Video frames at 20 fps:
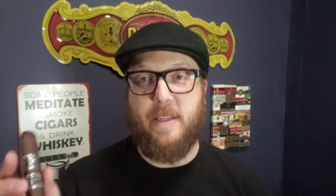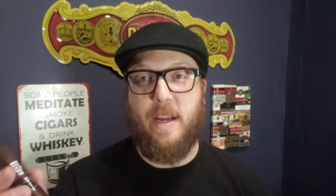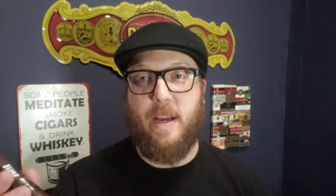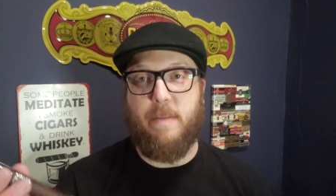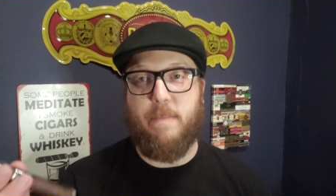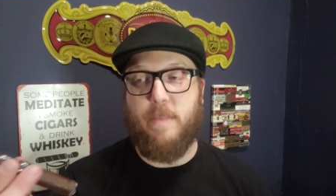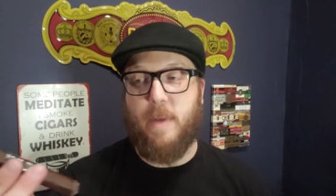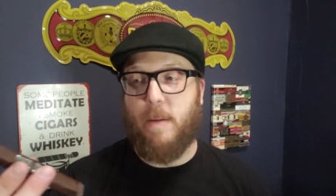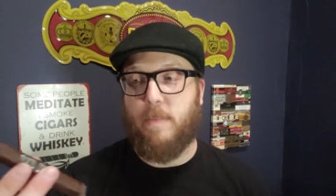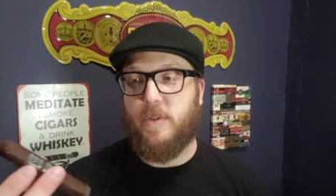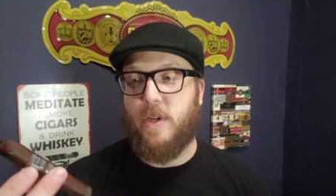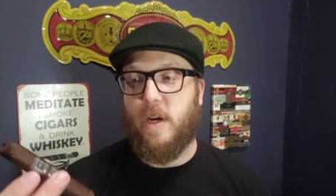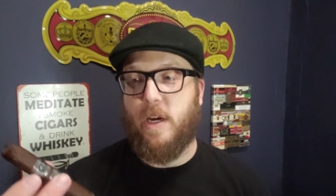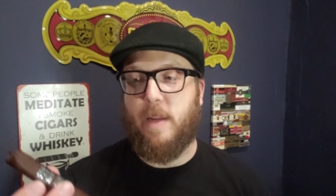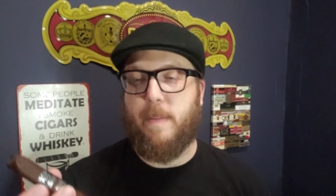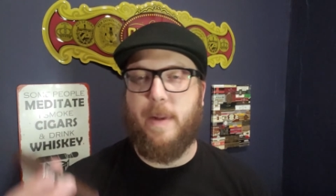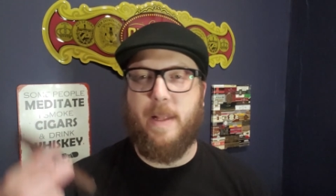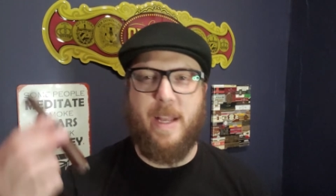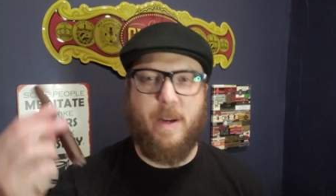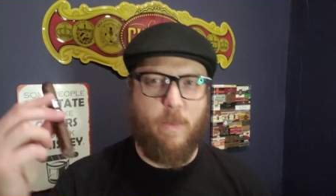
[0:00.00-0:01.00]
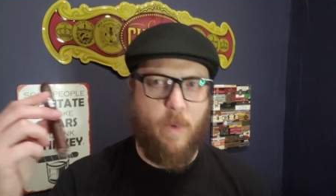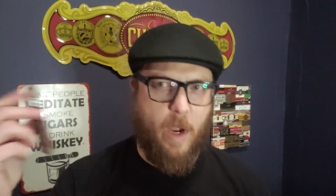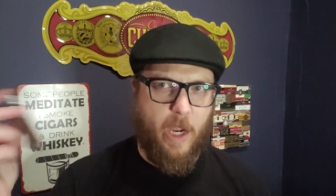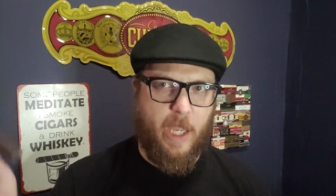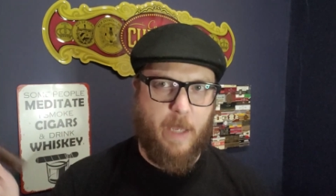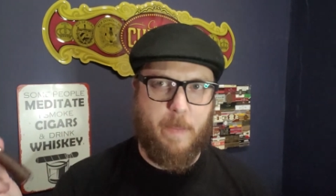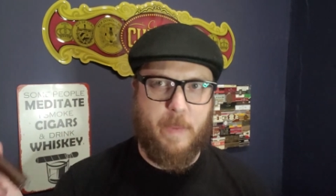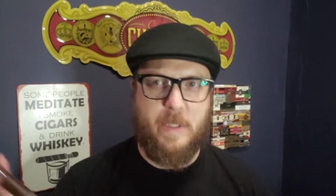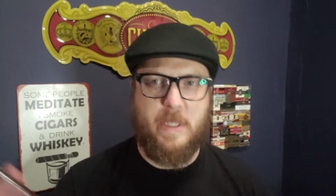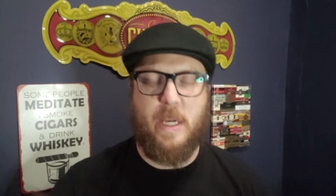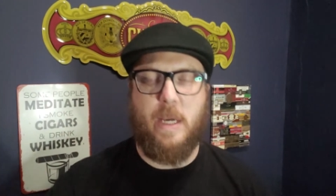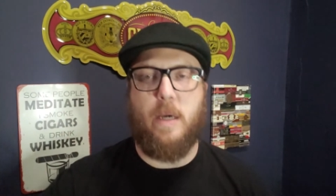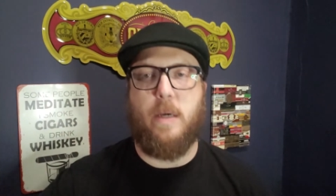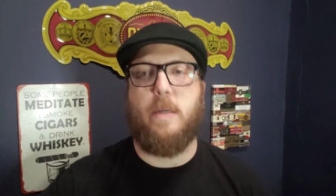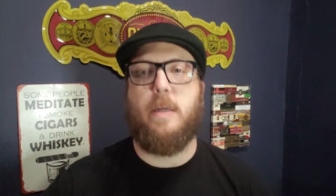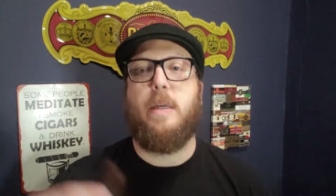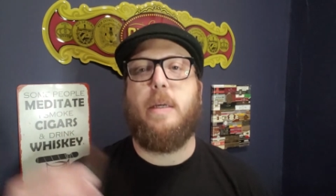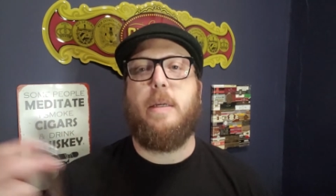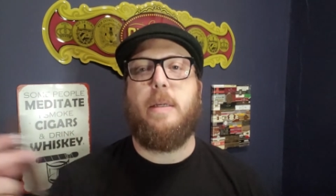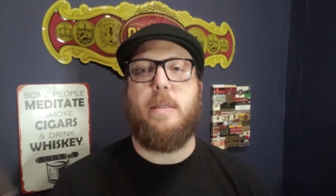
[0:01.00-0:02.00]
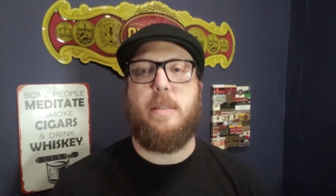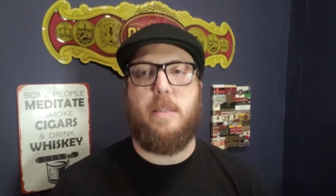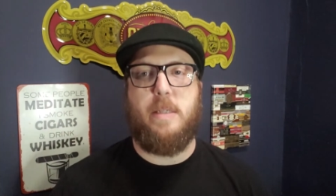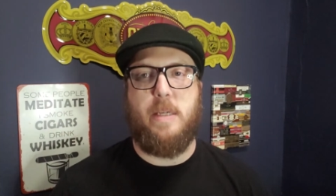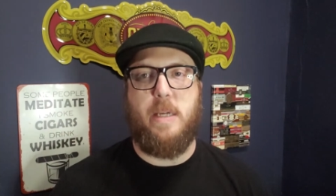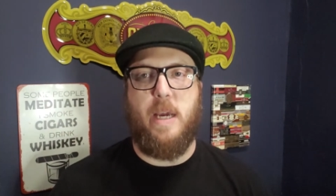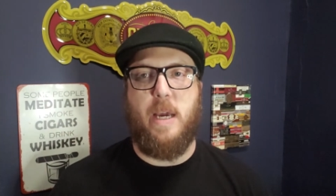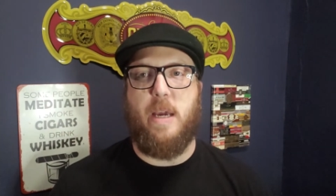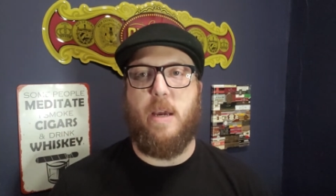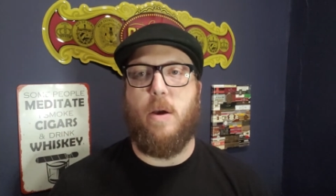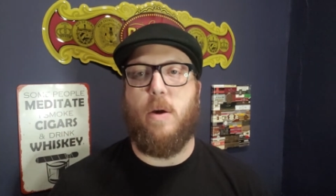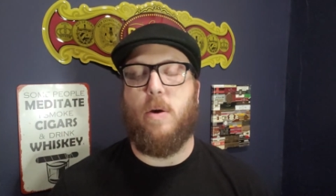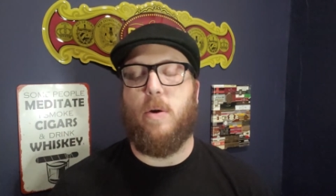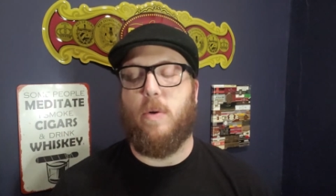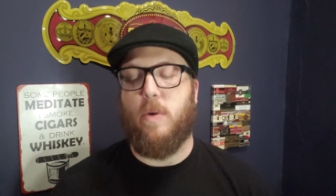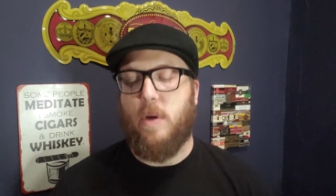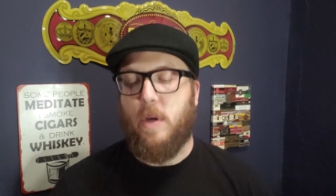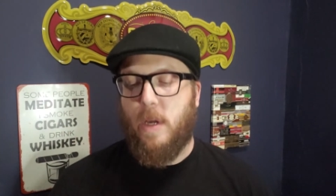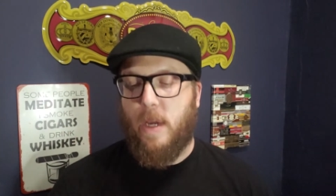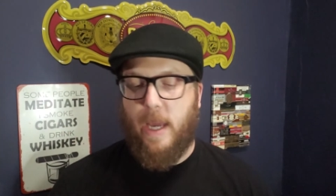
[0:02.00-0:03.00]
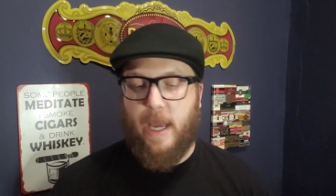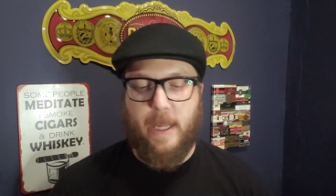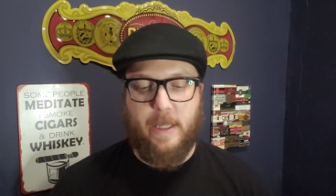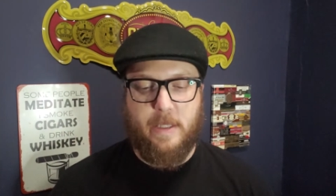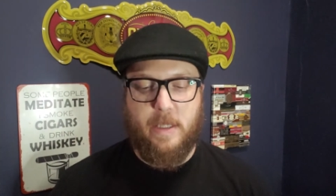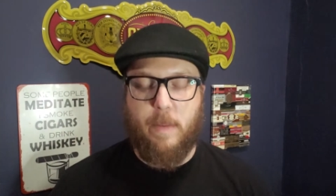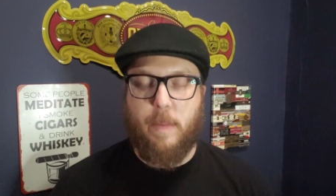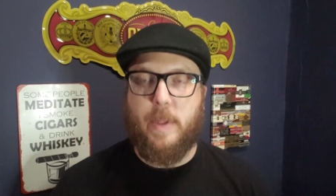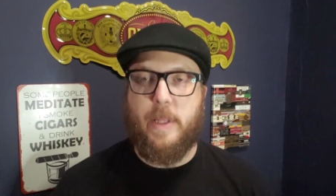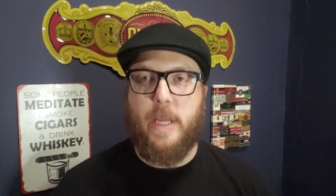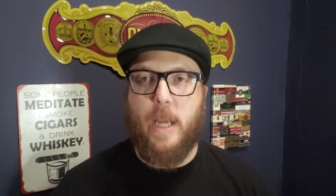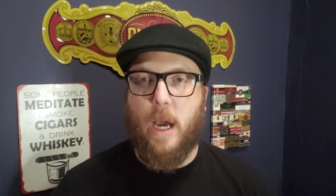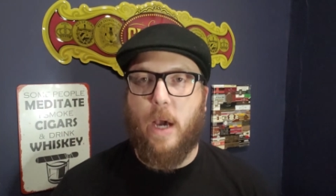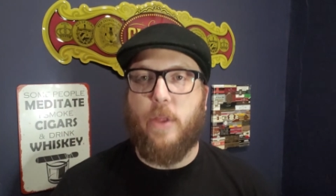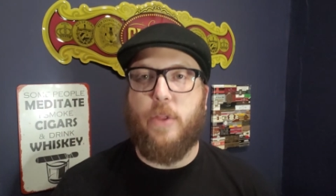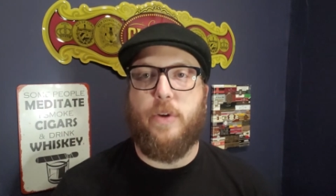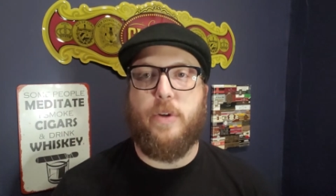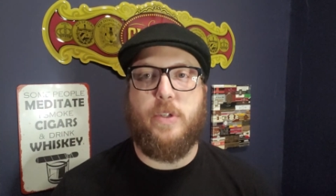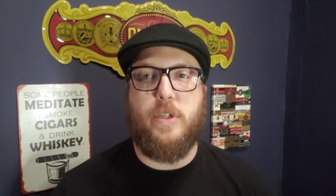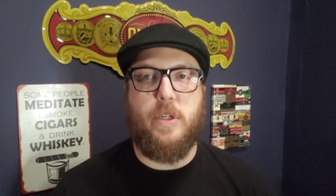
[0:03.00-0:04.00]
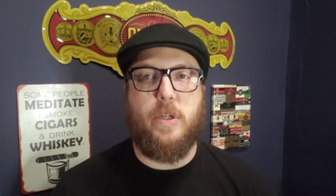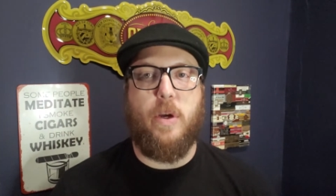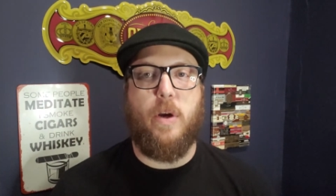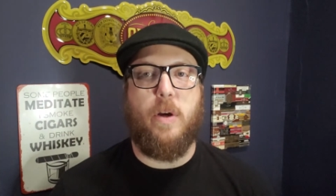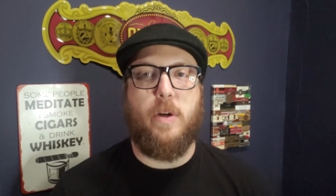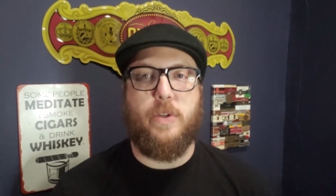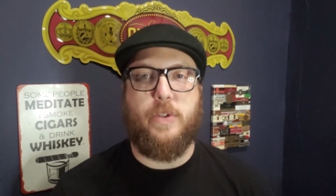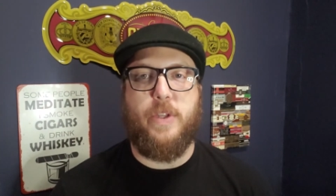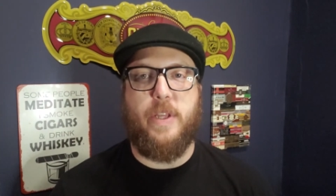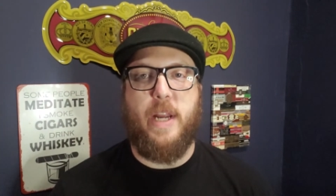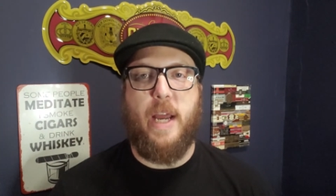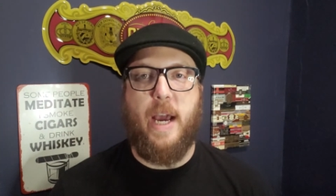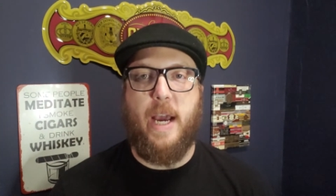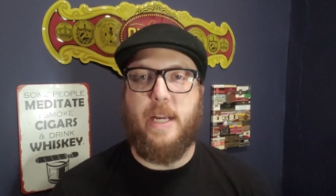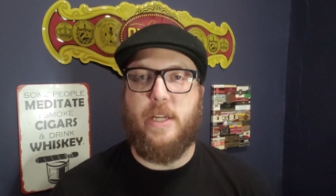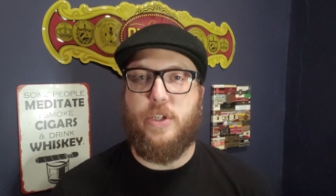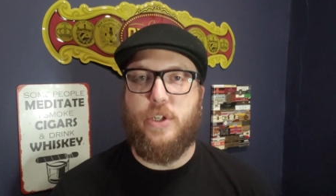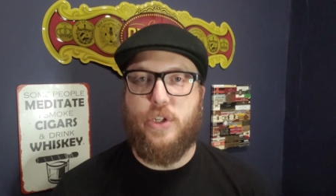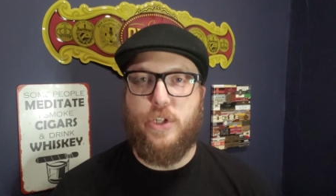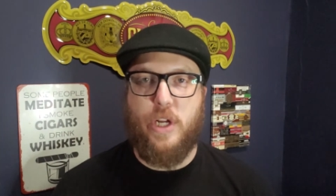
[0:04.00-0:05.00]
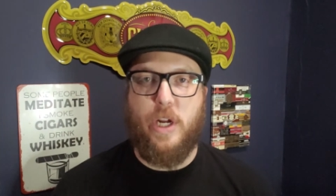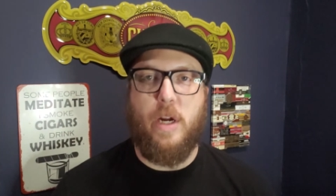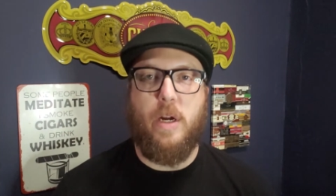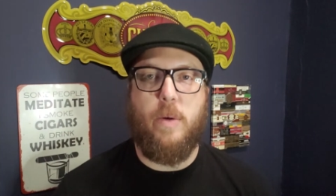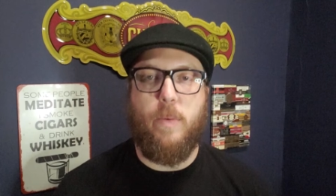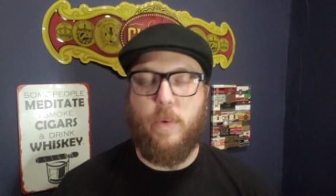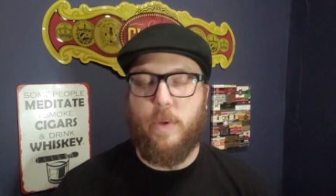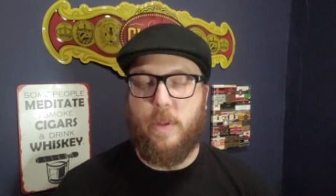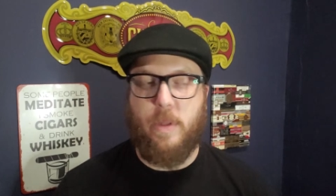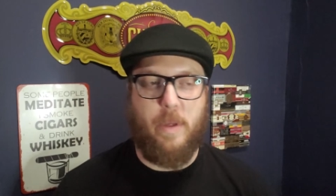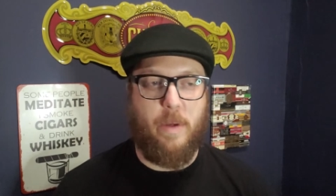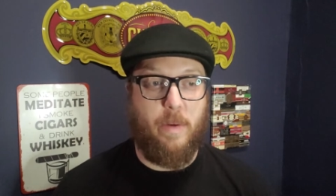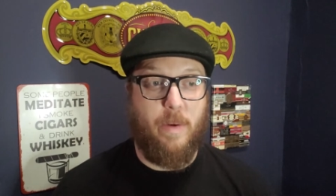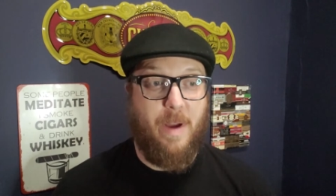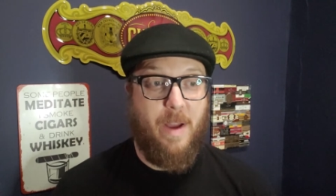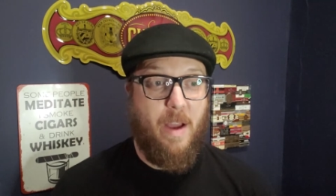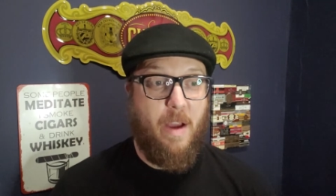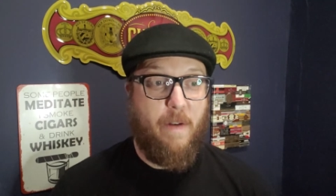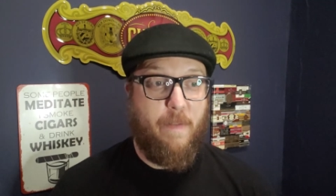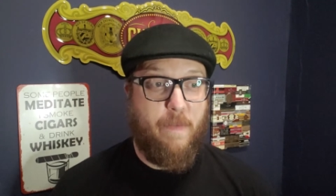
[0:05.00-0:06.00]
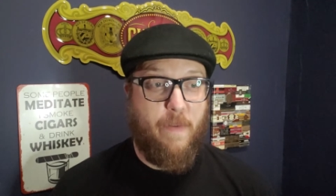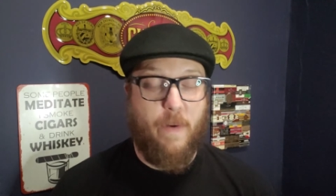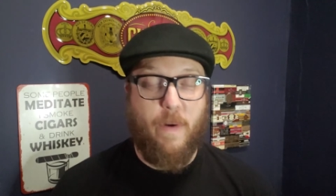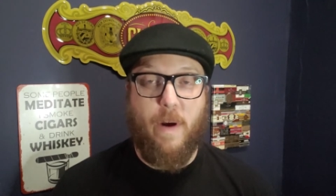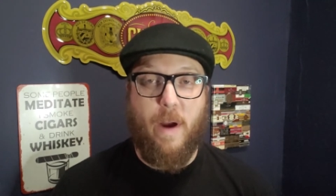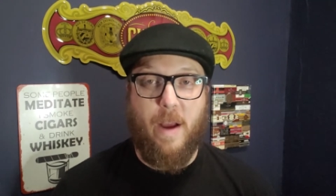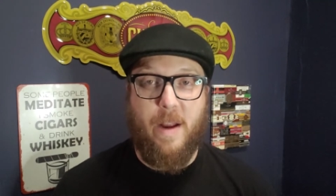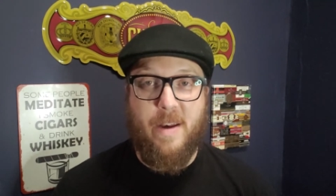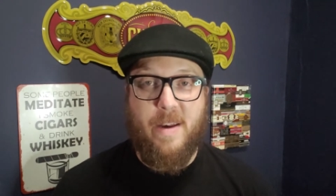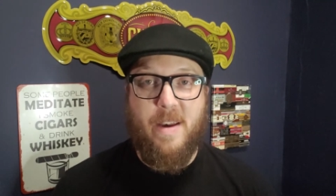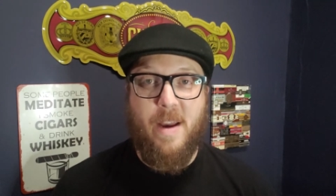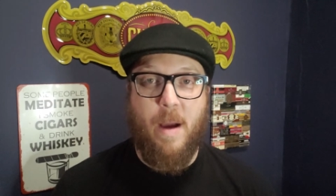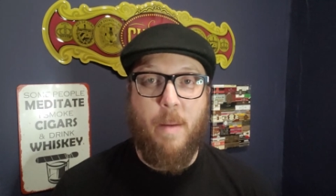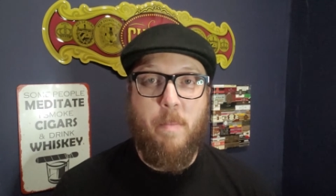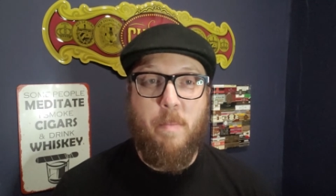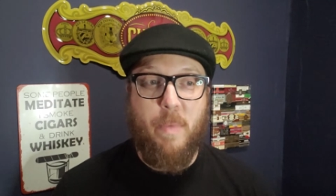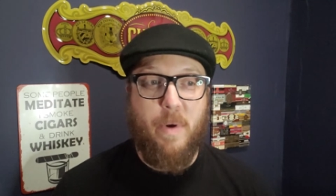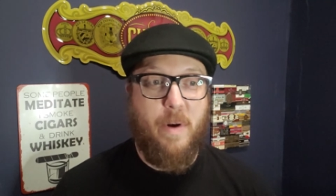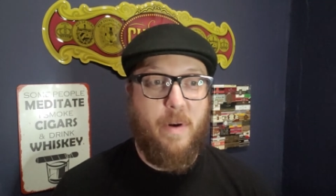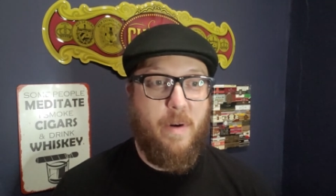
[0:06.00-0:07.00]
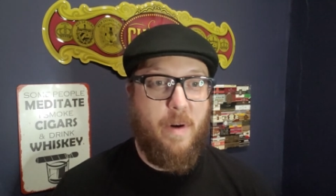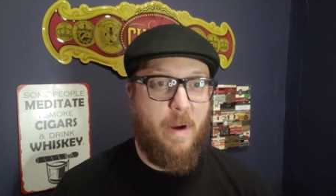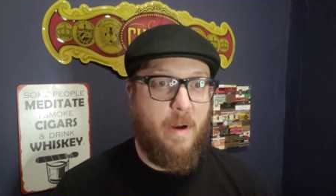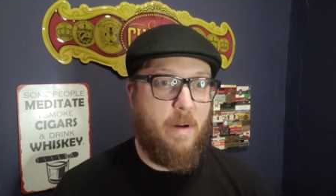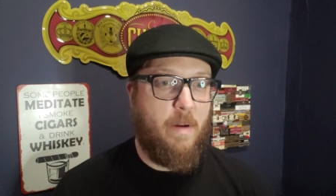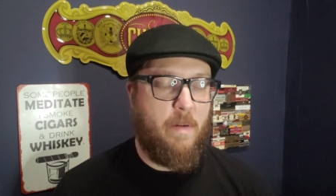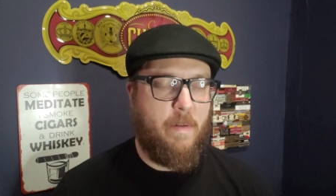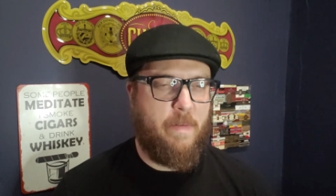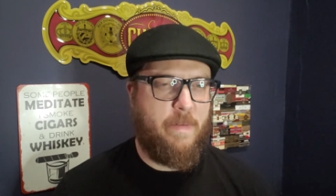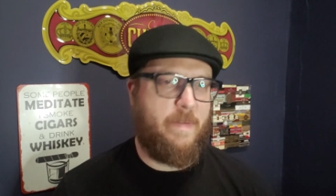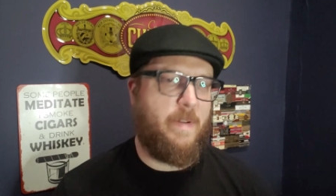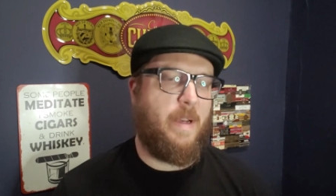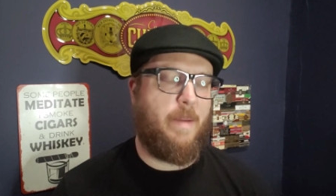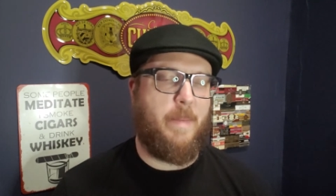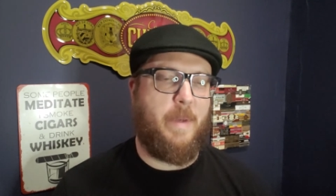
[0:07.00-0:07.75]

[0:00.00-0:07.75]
that I'm talking about, like Rocky Patel, CAO, and some of the other cigars that I shared with you, for a number of,